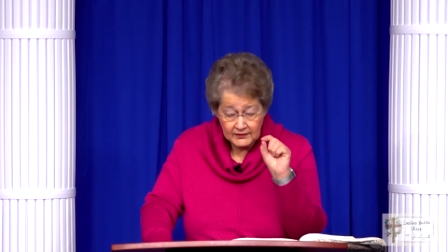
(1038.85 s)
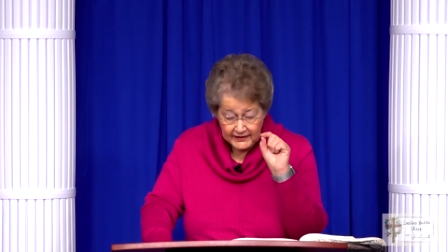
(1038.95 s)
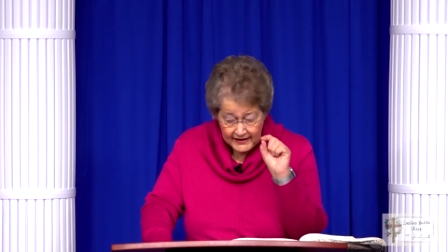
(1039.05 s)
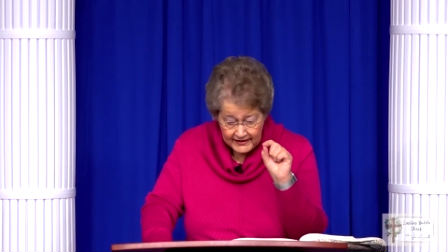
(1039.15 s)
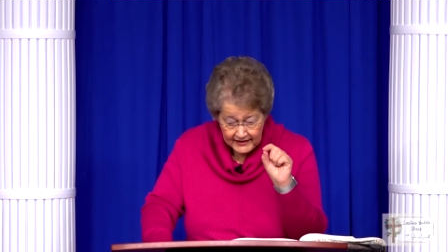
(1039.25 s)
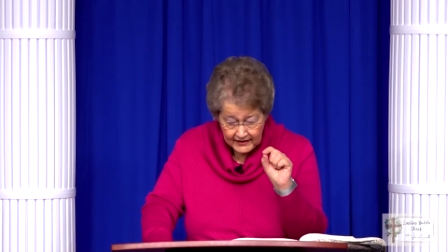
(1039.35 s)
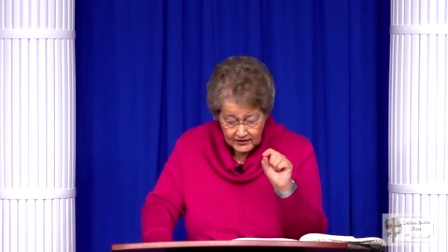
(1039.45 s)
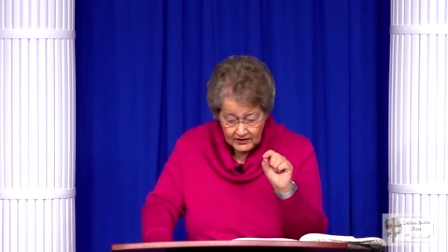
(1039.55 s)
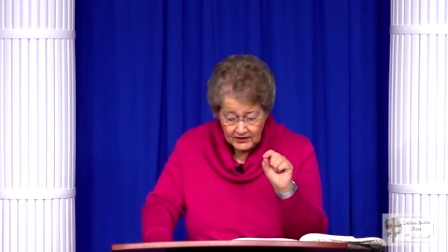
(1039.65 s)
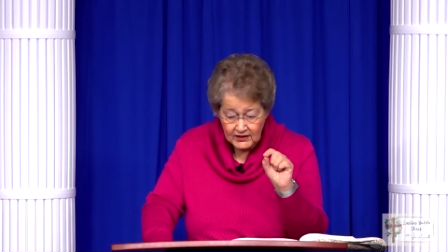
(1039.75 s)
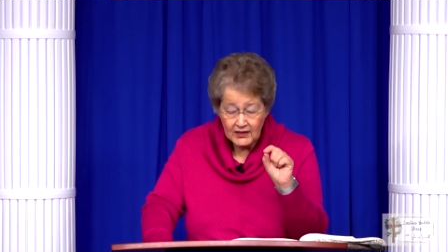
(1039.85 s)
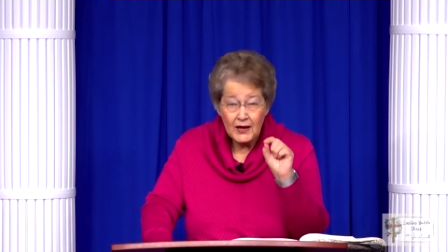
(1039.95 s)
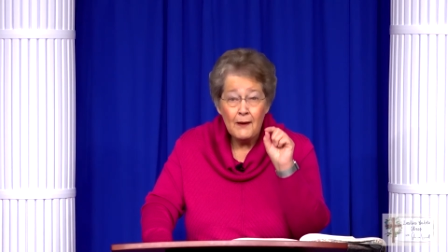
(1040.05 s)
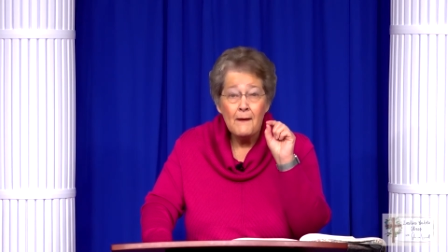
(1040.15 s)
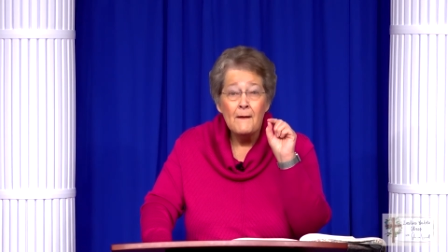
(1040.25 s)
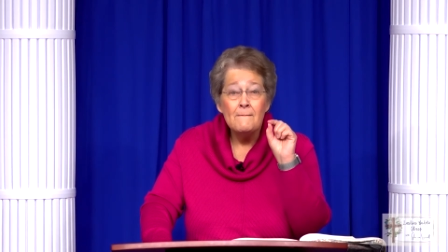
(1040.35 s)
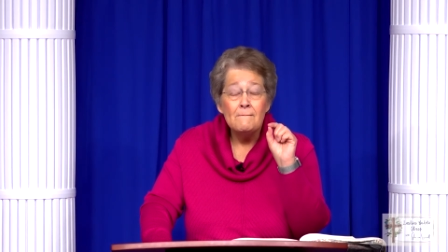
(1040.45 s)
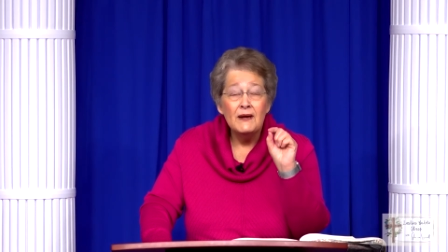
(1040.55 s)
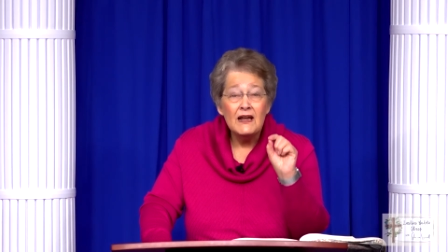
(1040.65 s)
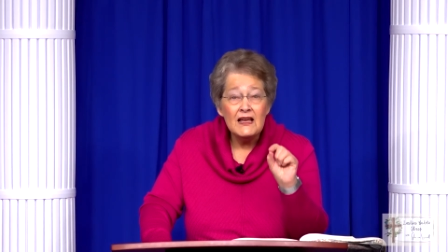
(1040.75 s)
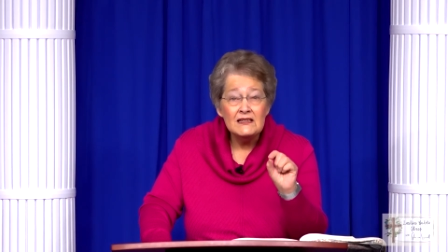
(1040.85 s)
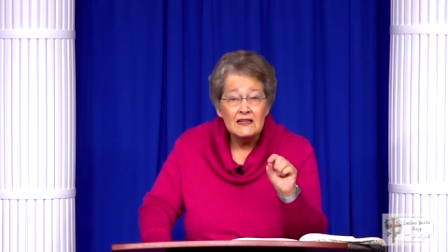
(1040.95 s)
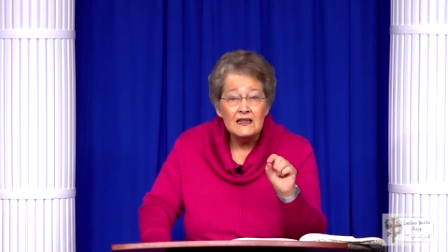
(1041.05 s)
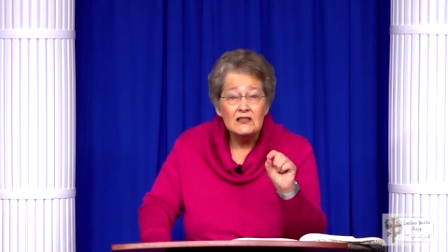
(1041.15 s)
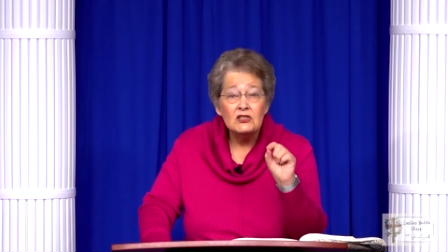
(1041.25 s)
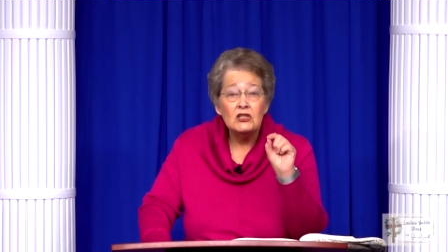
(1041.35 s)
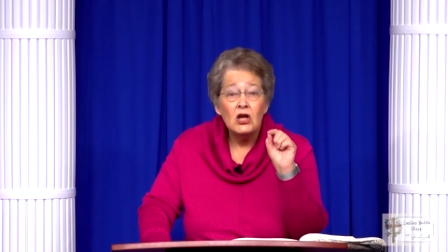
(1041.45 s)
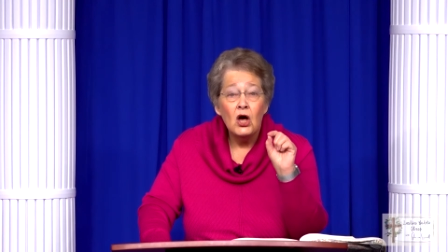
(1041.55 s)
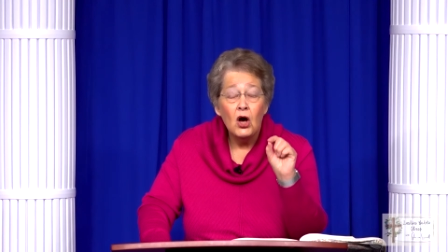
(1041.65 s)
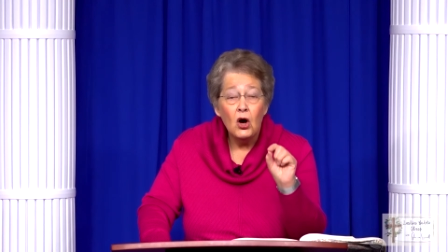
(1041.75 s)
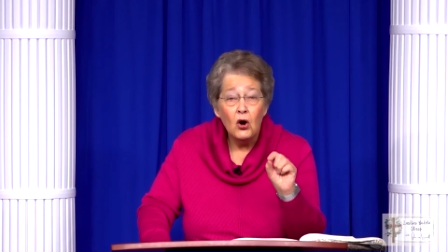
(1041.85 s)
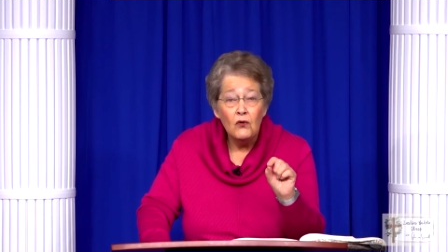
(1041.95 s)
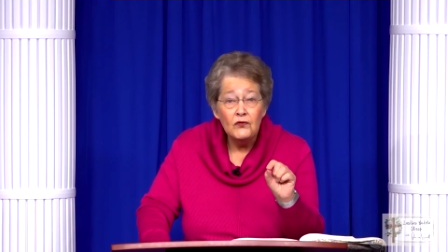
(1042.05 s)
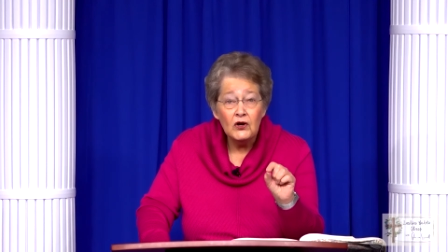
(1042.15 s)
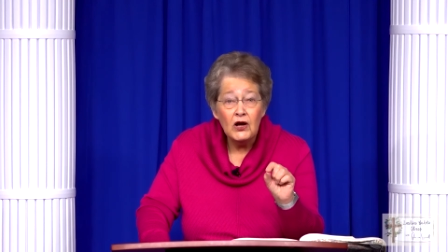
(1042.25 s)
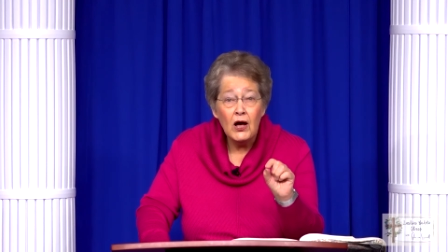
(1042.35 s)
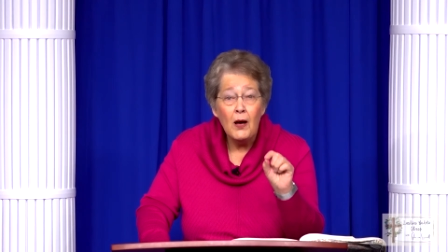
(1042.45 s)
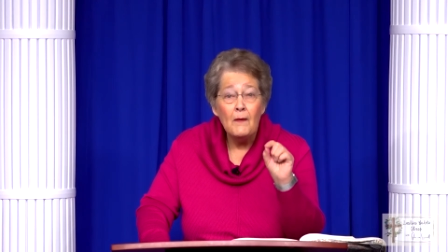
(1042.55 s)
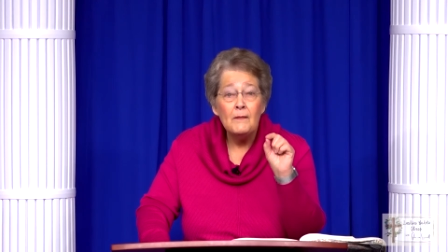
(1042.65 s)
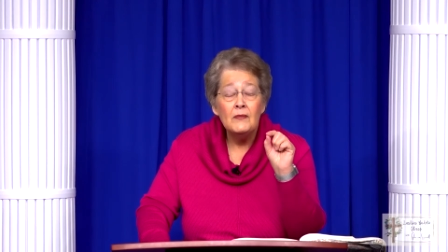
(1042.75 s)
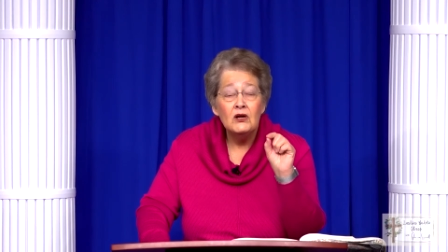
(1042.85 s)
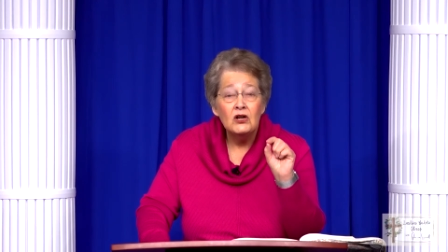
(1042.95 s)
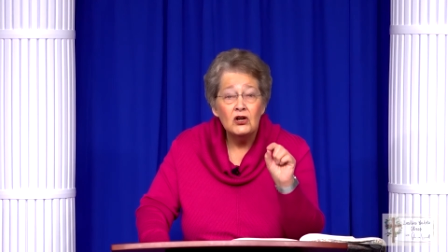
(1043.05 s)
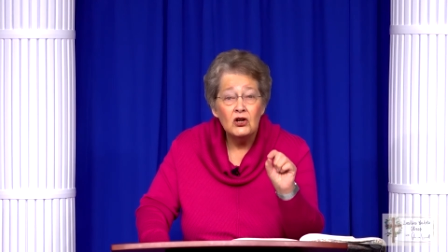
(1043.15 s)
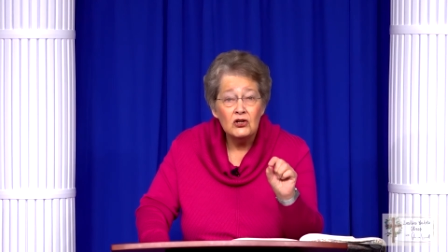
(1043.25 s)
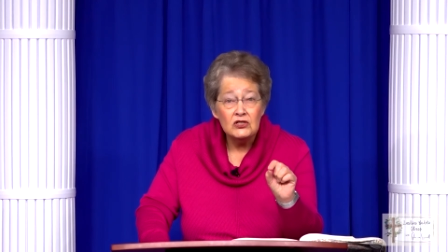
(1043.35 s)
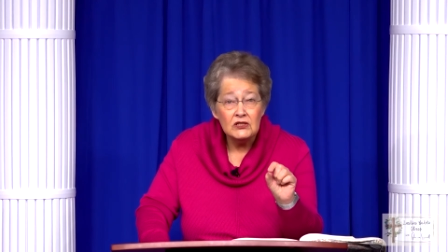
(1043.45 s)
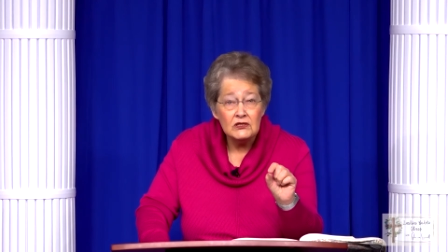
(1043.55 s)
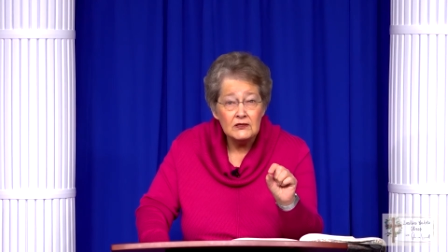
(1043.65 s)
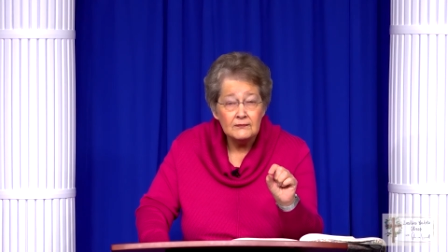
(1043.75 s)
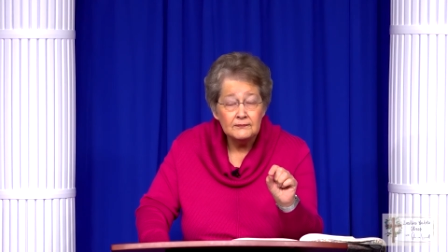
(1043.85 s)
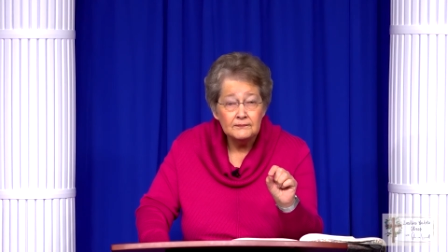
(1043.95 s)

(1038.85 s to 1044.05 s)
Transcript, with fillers: Get this blessings overcome curses.